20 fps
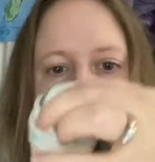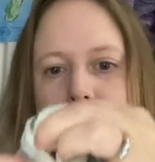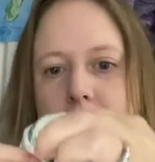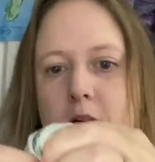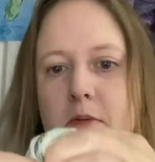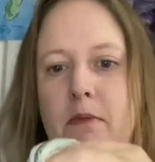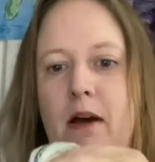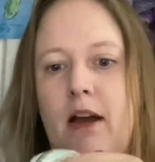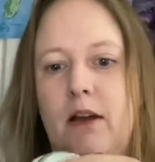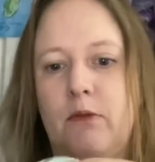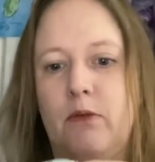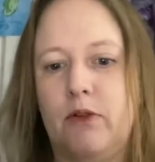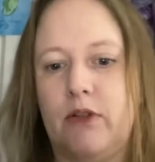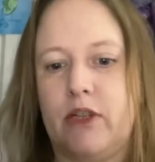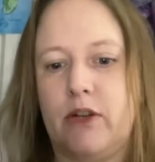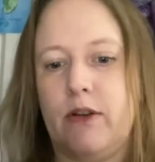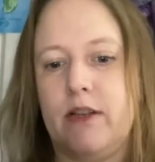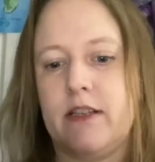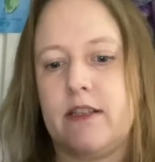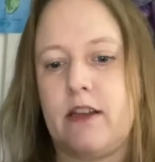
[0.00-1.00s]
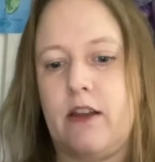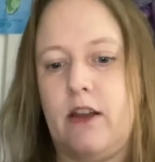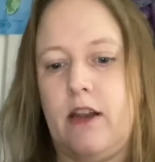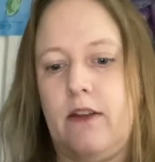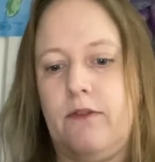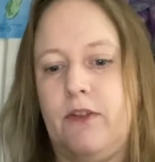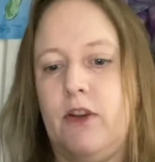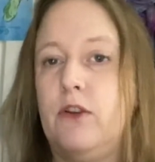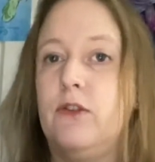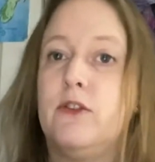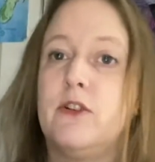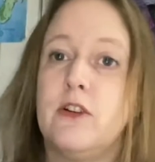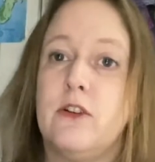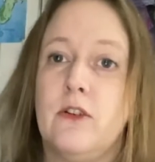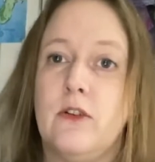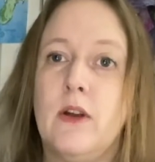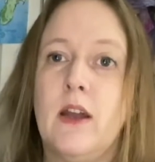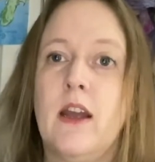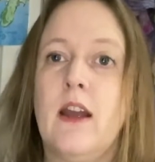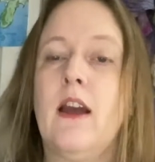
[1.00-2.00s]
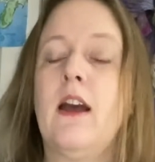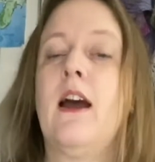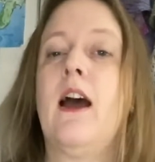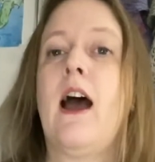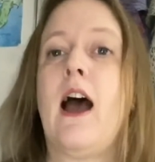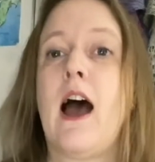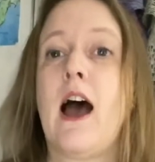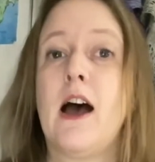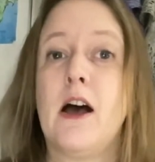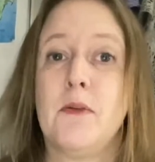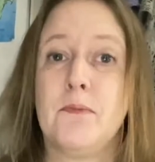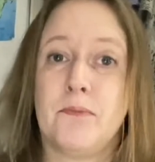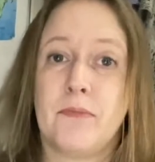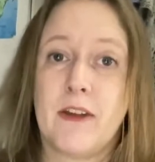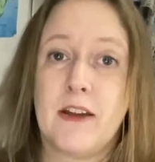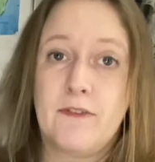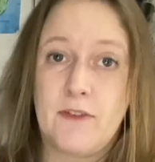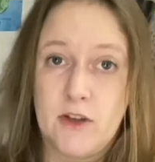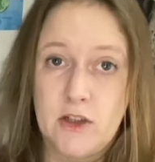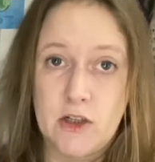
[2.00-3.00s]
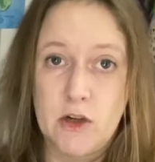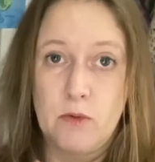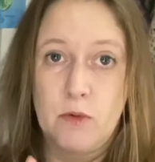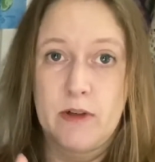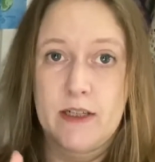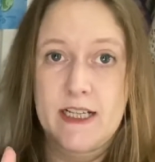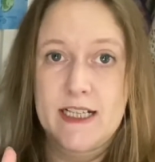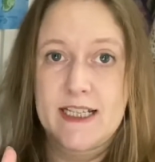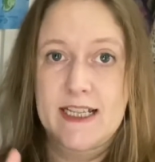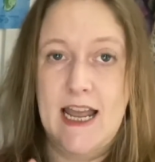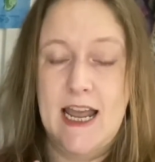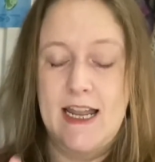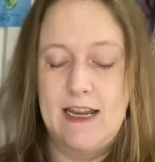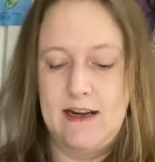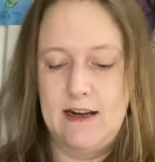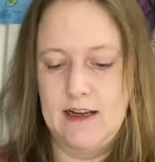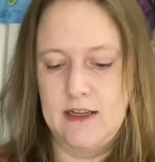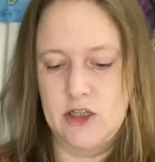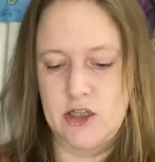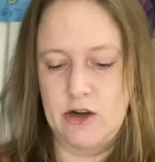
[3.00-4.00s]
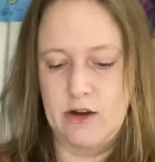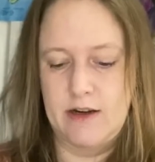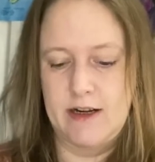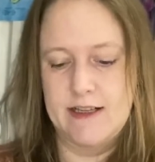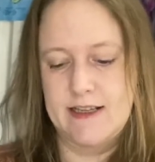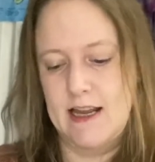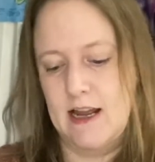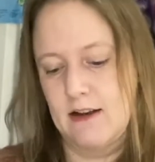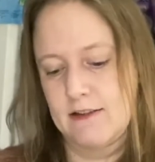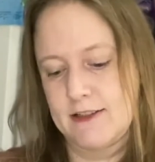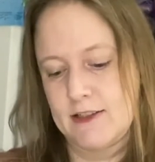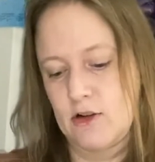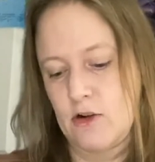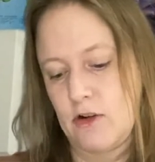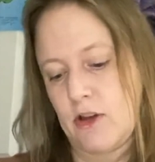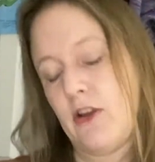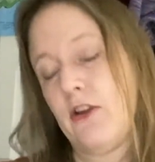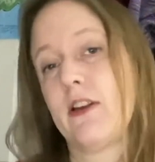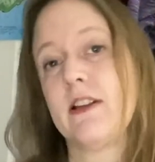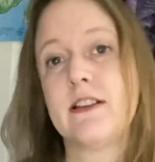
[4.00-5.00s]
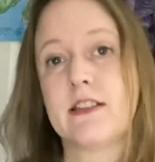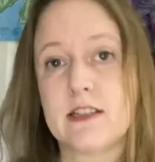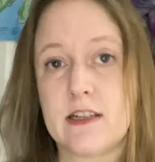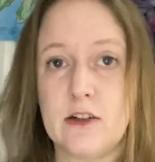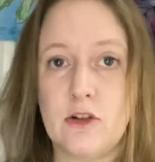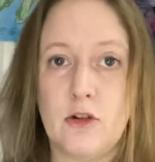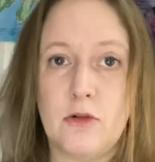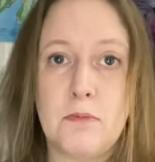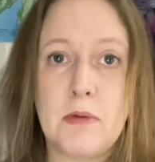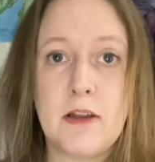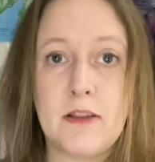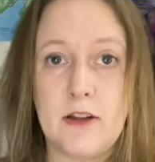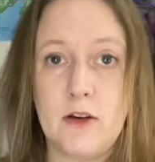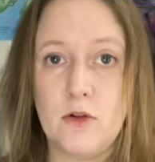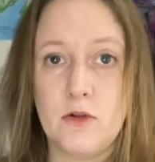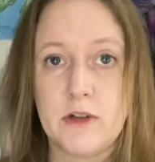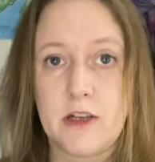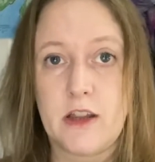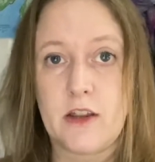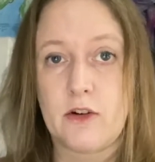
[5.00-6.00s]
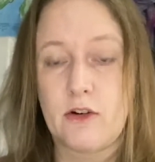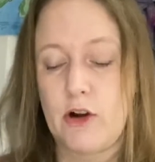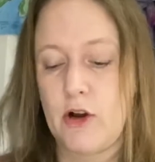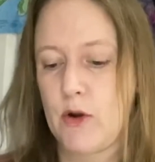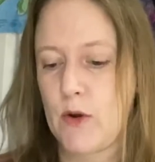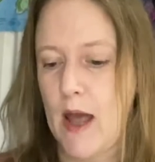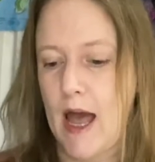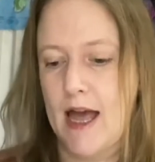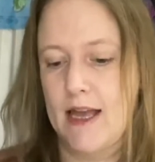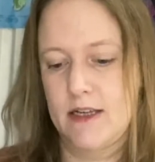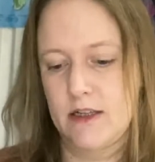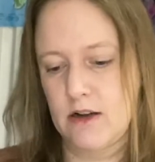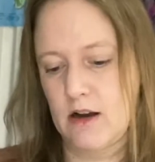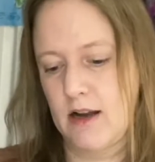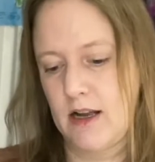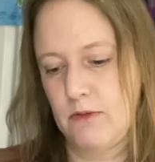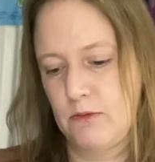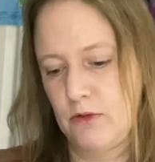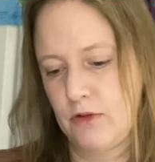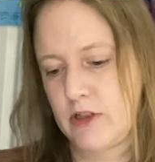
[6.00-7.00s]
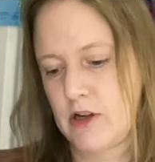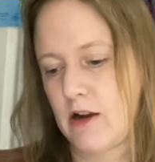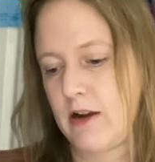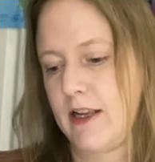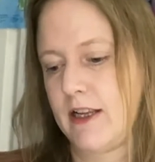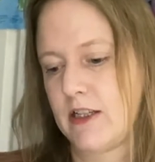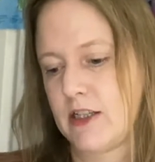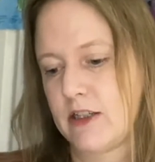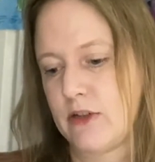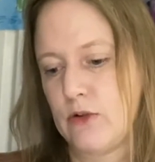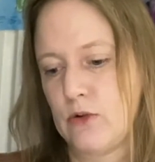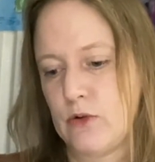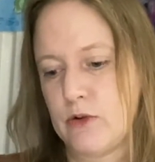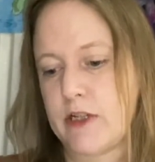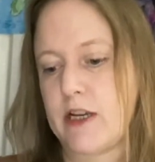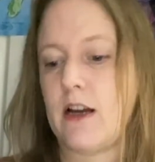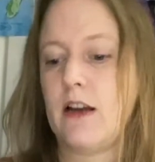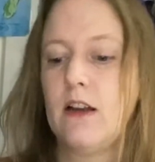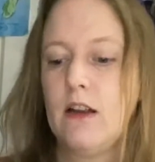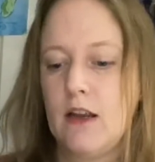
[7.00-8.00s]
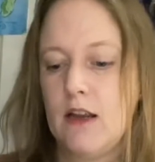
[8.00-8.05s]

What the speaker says: I will do it. So if you do want a skein and it's showing as out of stock, you can still put the order through and I will dye it to order.